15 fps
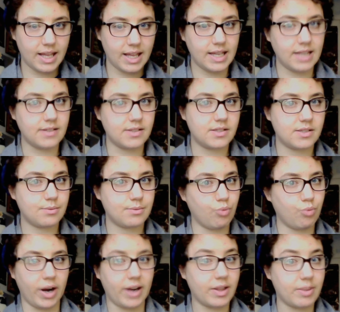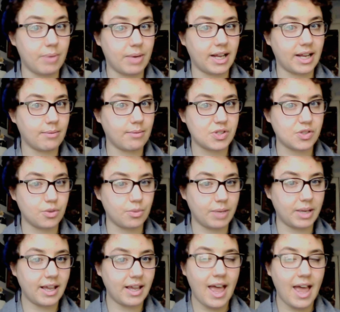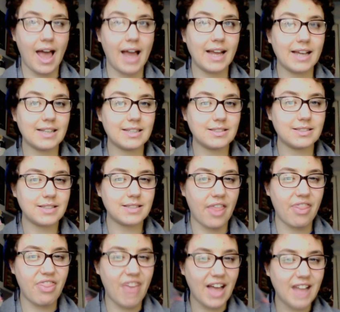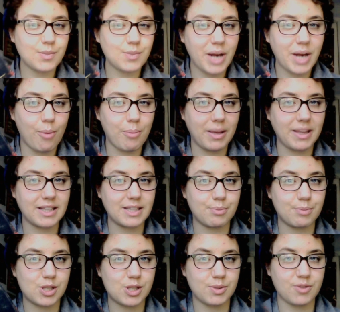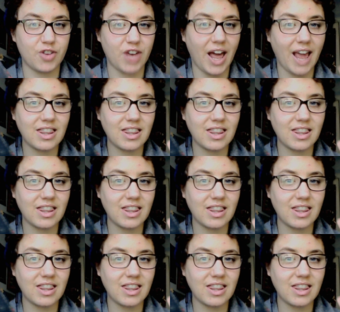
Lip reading: He's right on the money, I'm assuming. And that's what helped make this book so much fun.